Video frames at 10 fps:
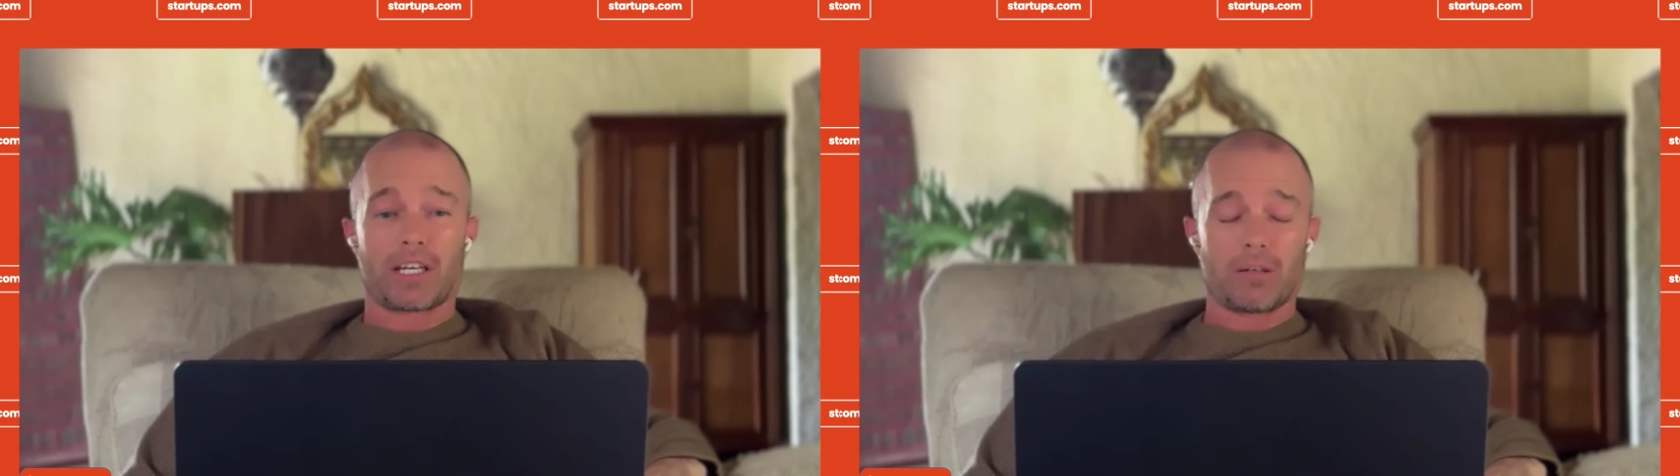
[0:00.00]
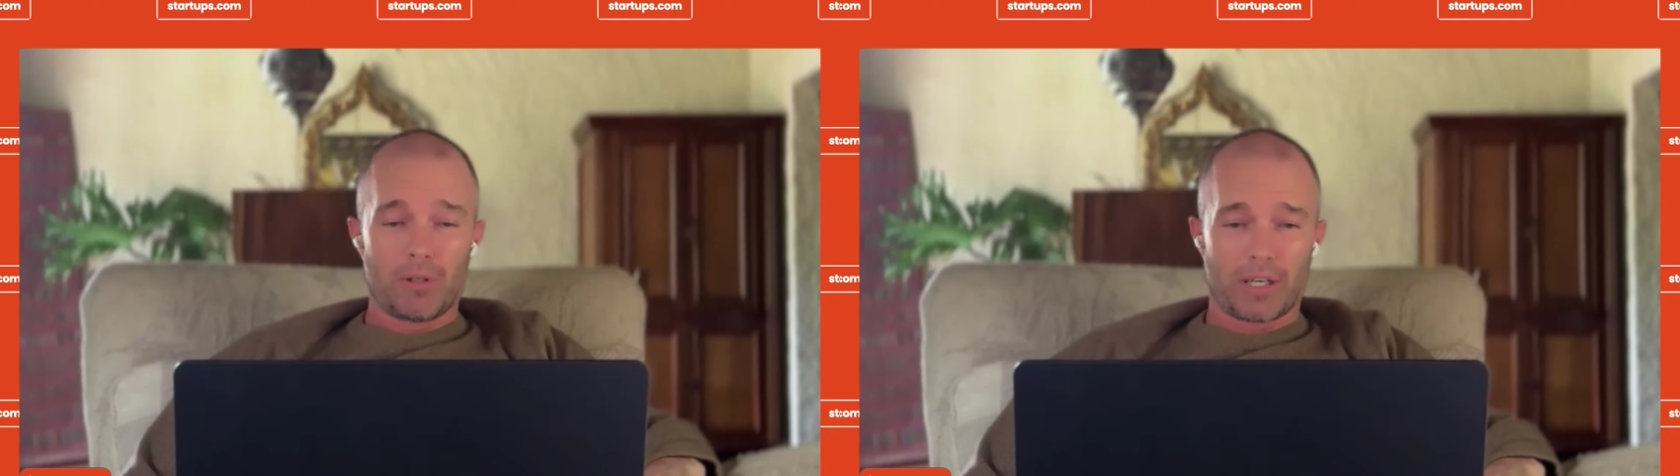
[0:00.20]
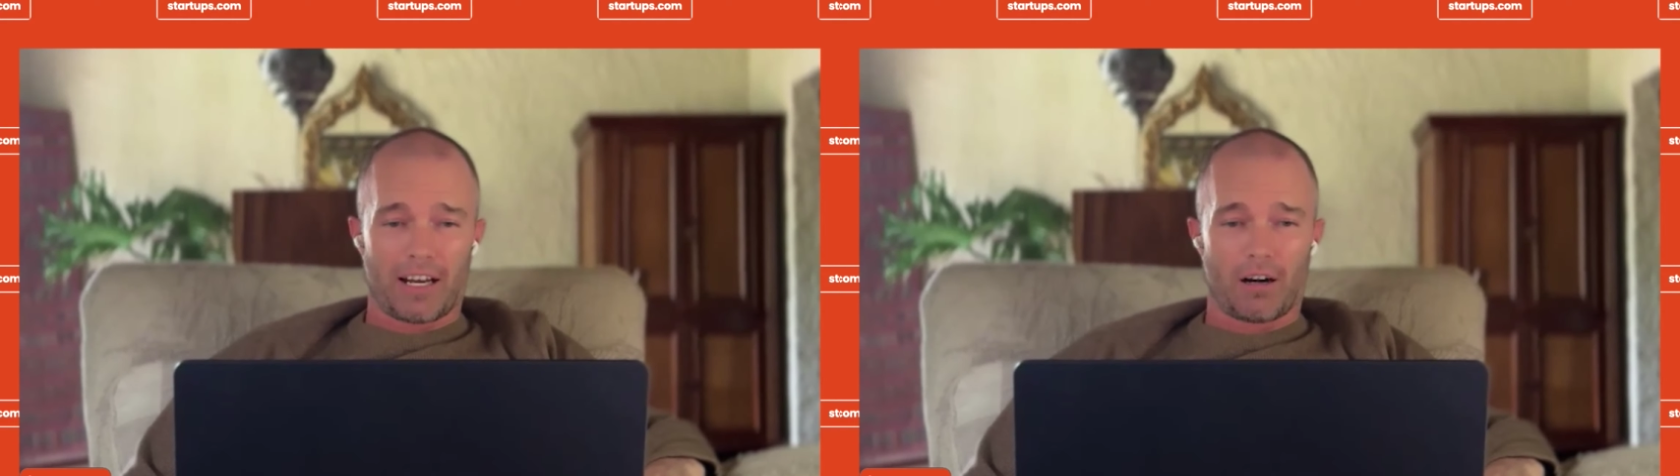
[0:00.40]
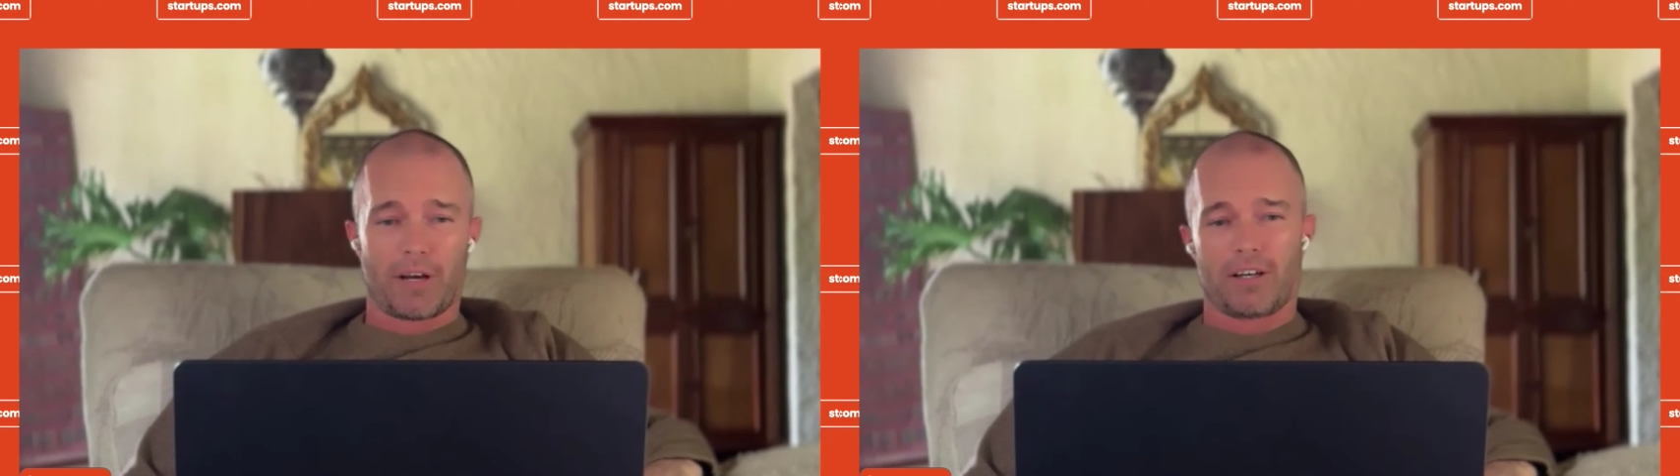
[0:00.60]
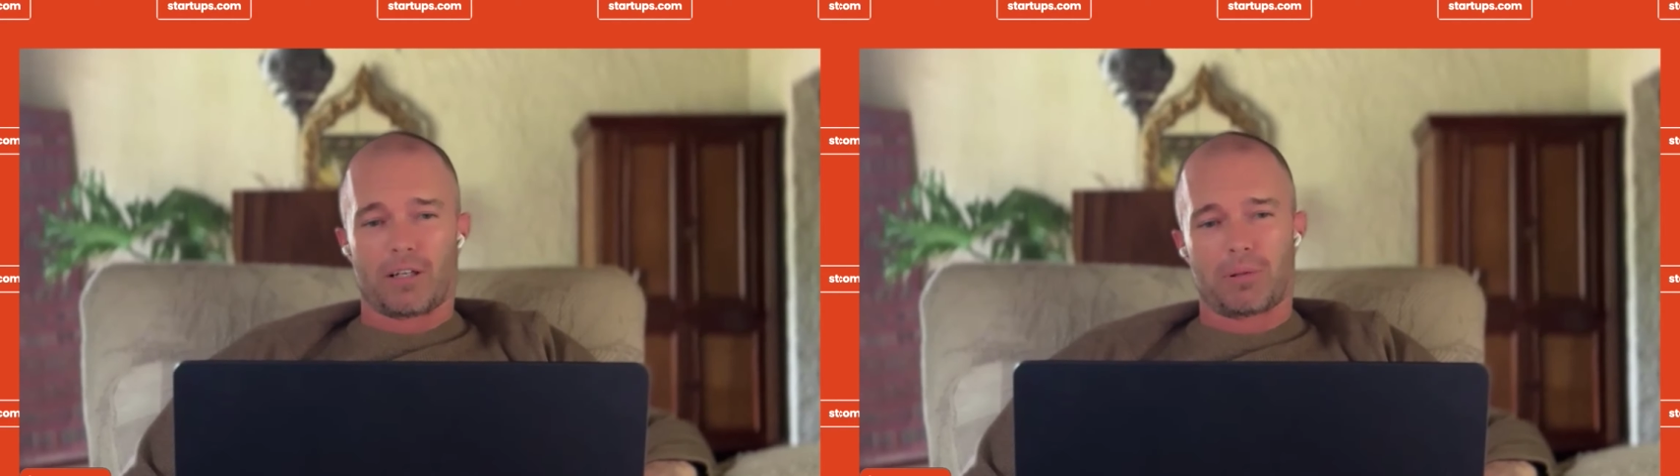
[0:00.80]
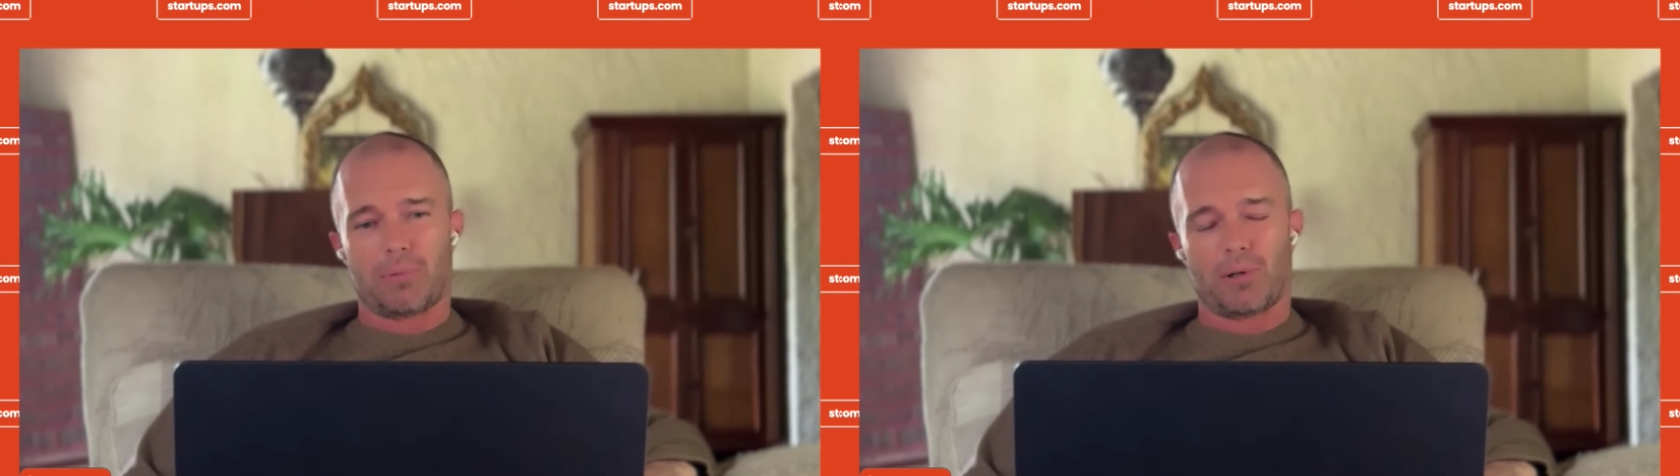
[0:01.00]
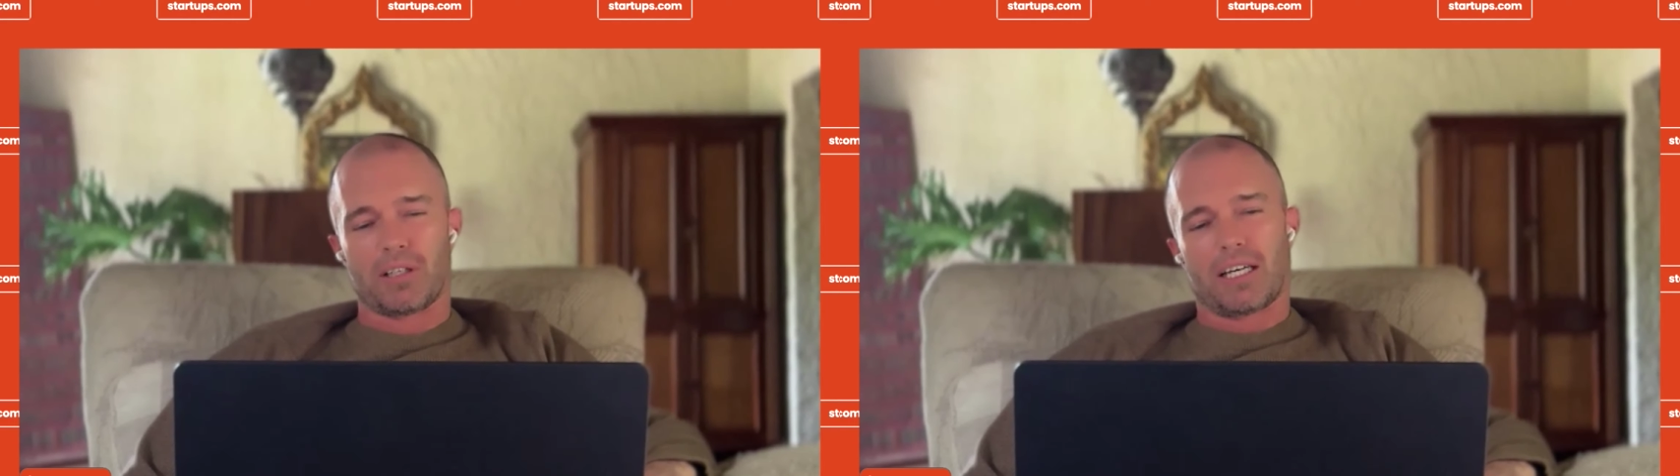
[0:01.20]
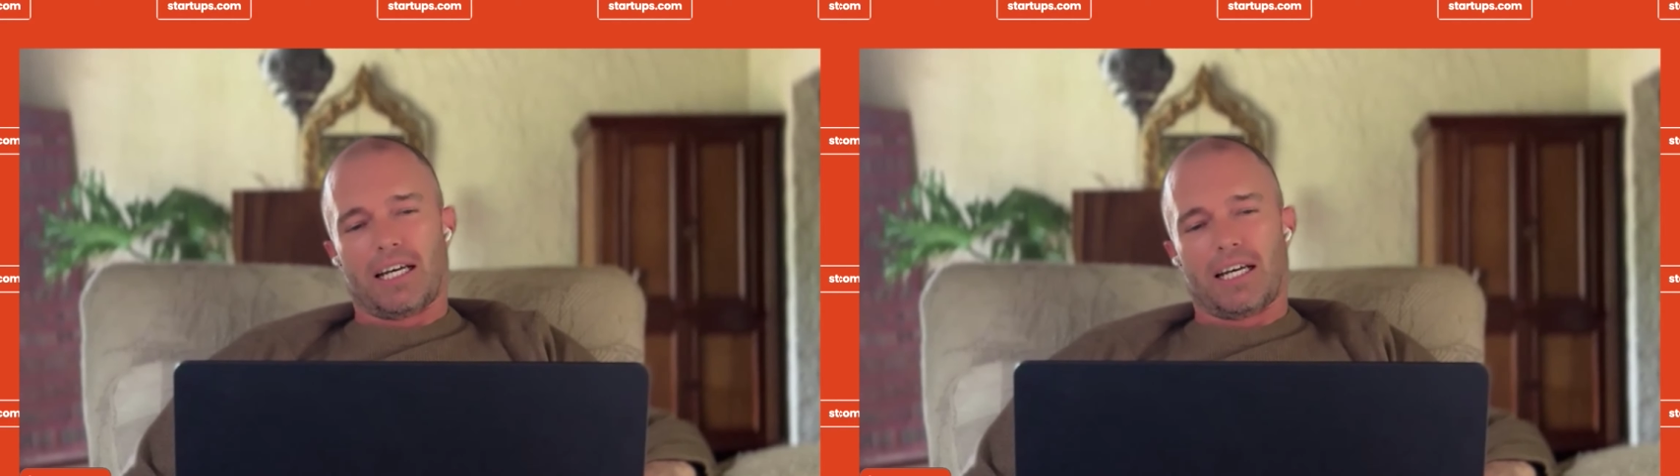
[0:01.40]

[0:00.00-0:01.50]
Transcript: communicate our value to people,